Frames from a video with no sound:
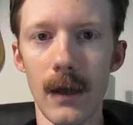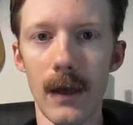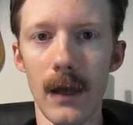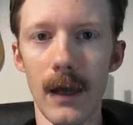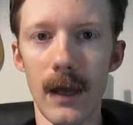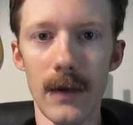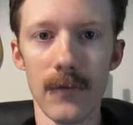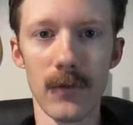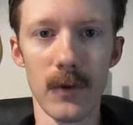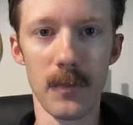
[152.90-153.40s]

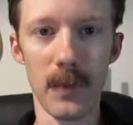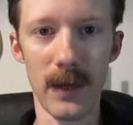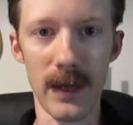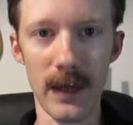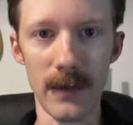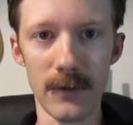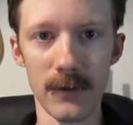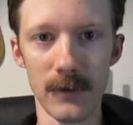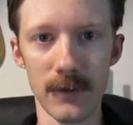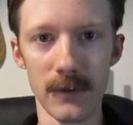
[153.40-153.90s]
Every
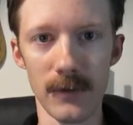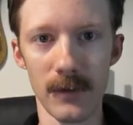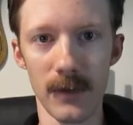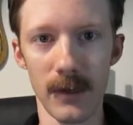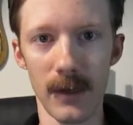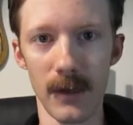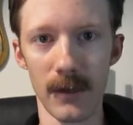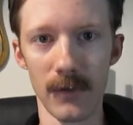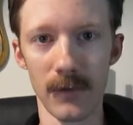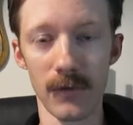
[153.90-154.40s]
pageant
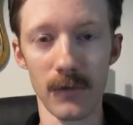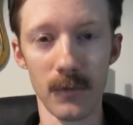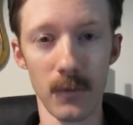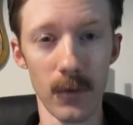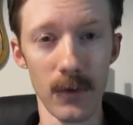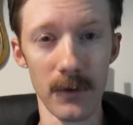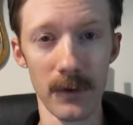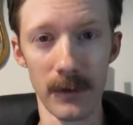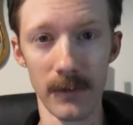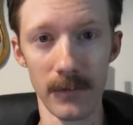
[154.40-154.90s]
and
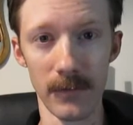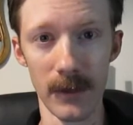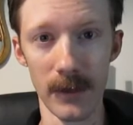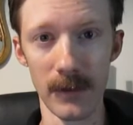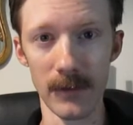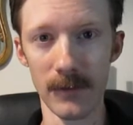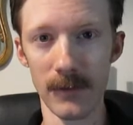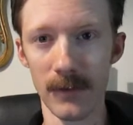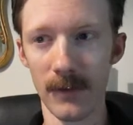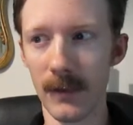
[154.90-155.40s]
sporting
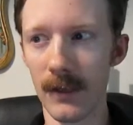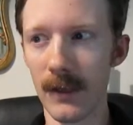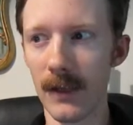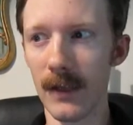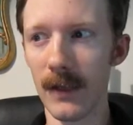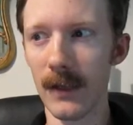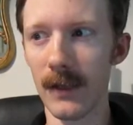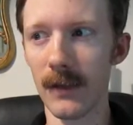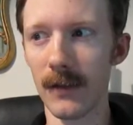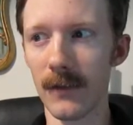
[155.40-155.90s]
event
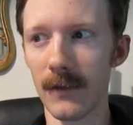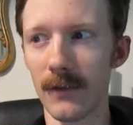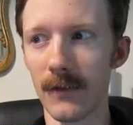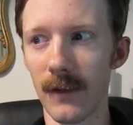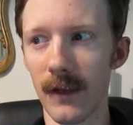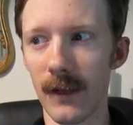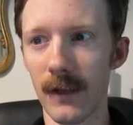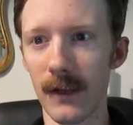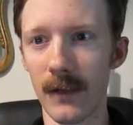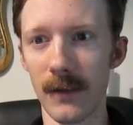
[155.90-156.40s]
is
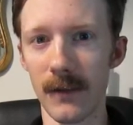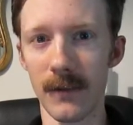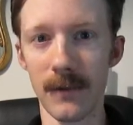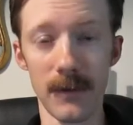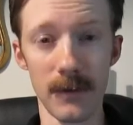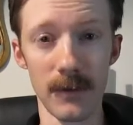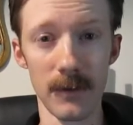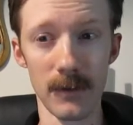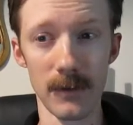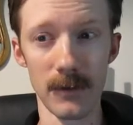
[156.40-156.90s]
a
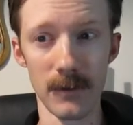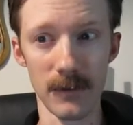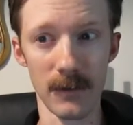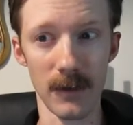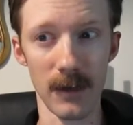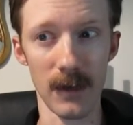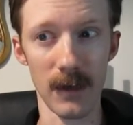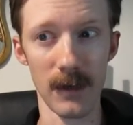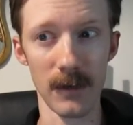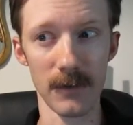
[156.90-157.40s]
thinly
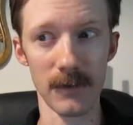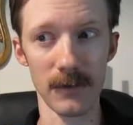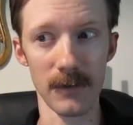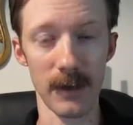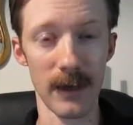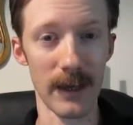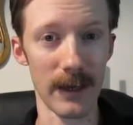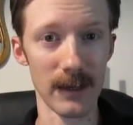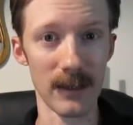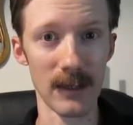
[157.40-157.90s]
disguised
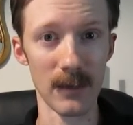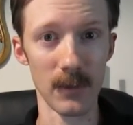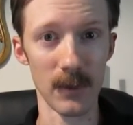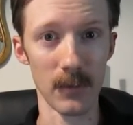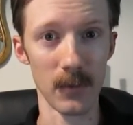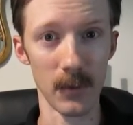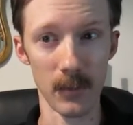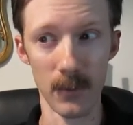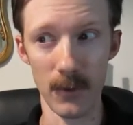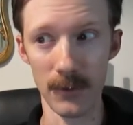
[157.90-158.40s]
academic
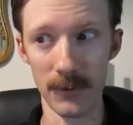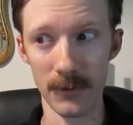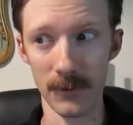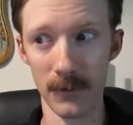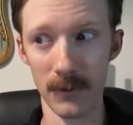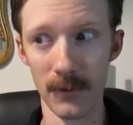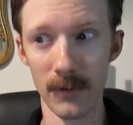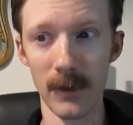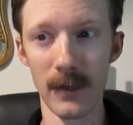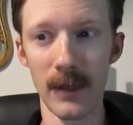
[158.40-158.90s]

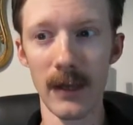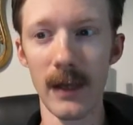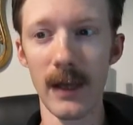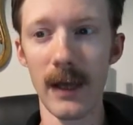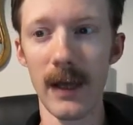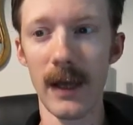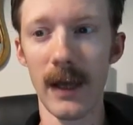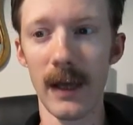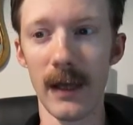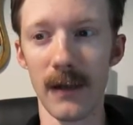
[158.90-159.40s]
promotional
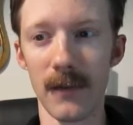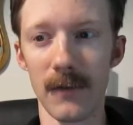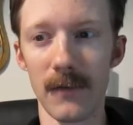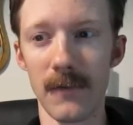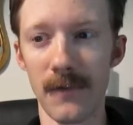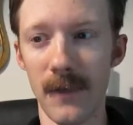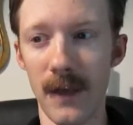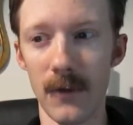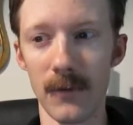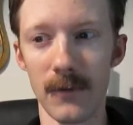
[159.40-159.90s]
as
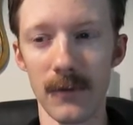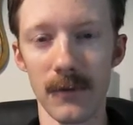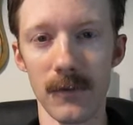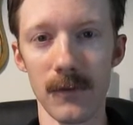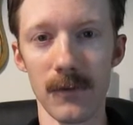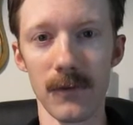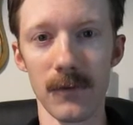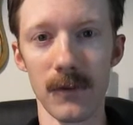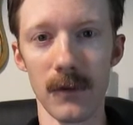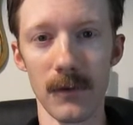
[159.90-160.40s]

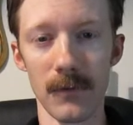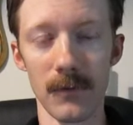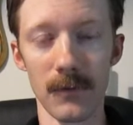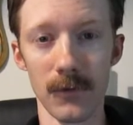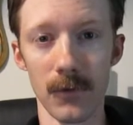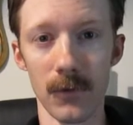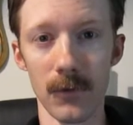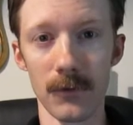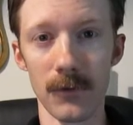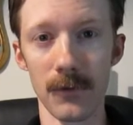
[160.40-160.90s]
thousands of
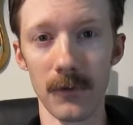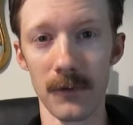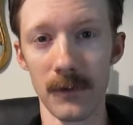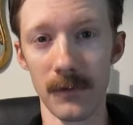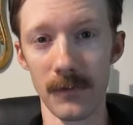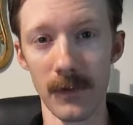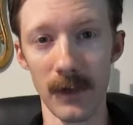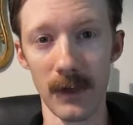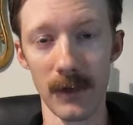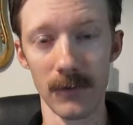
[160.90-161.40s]
soldiers
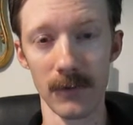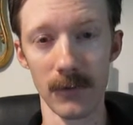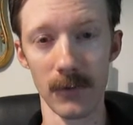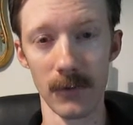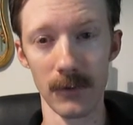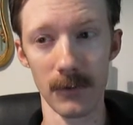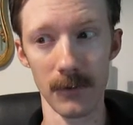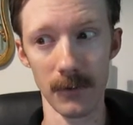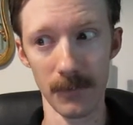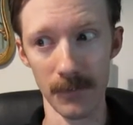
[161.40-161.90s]
advance
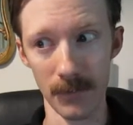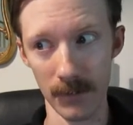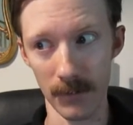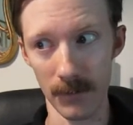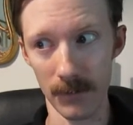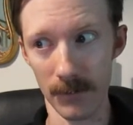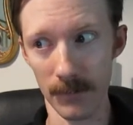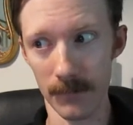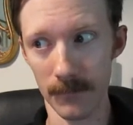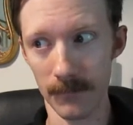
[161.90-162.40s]
onto the field.